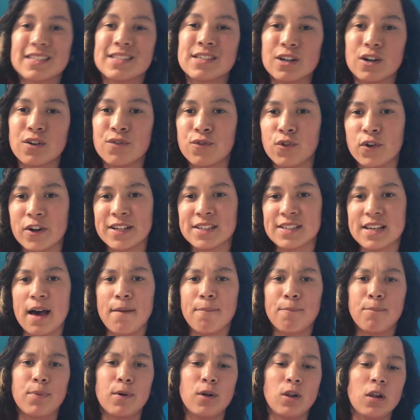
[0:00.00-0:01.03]
So for
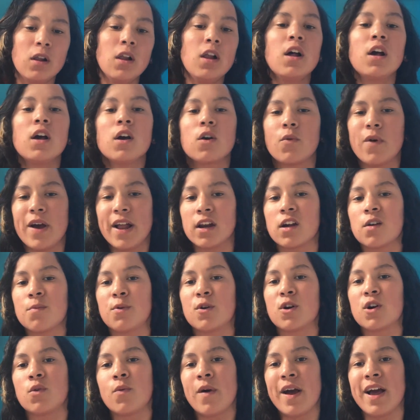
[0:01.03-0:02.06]
example, Gaeilge
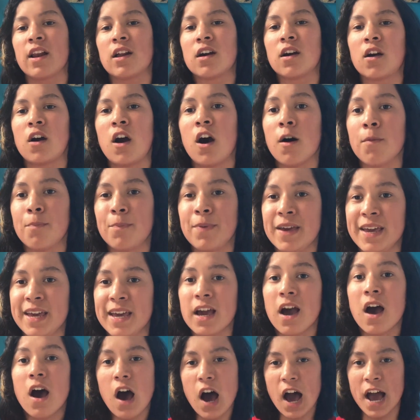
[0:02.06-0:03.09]
book, Gaeilge
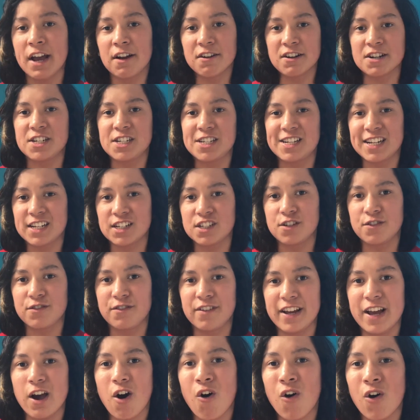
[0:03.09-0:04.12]
copy, Irish
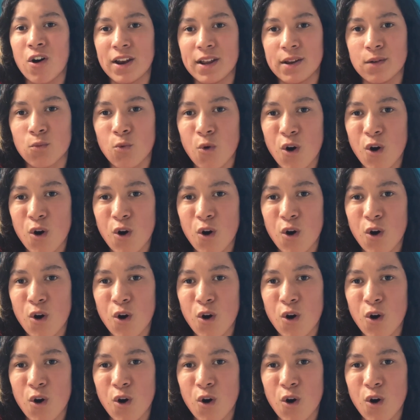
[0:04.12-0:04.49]
dictionary all in